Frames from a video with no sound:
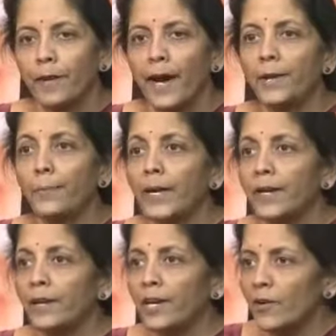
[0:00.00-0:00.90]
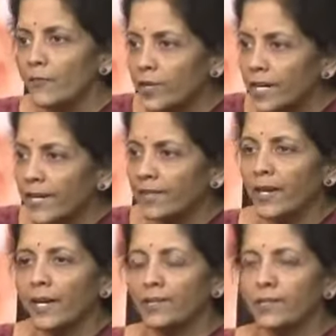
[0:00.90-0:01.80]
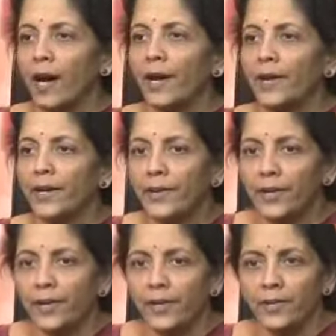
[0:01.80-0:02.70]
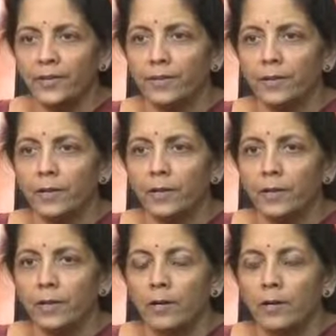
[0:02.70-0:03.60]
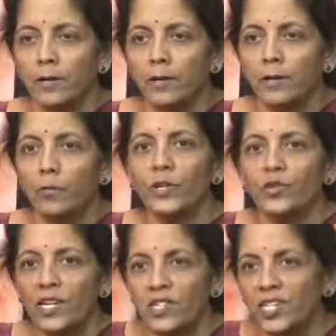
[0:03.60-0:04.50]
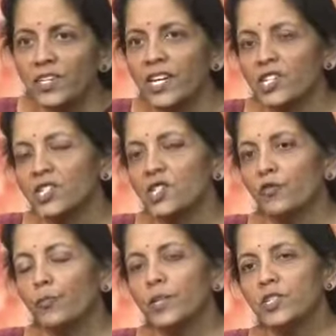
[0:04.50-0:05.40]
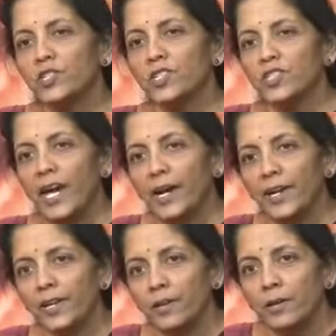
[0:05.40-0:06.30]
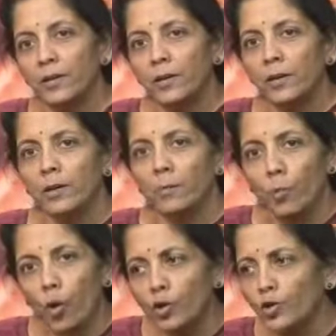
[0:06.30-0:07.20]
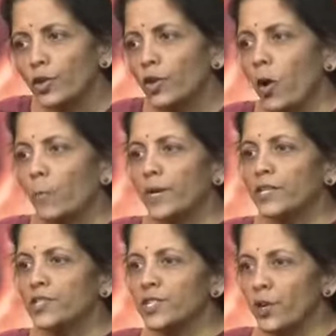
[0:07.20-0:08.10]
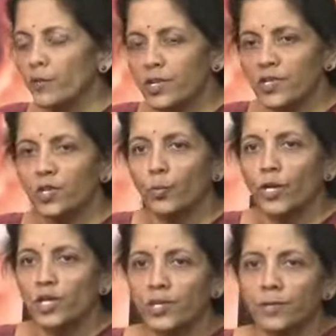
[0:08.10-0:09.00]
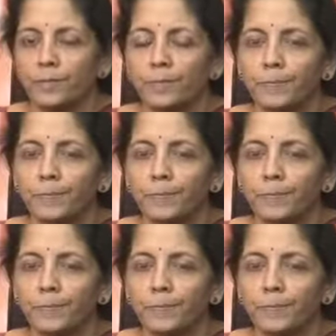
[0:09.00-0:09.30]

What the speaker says: And being left like that, unattended, with resignations of ministers adding more to the complexity of the situation,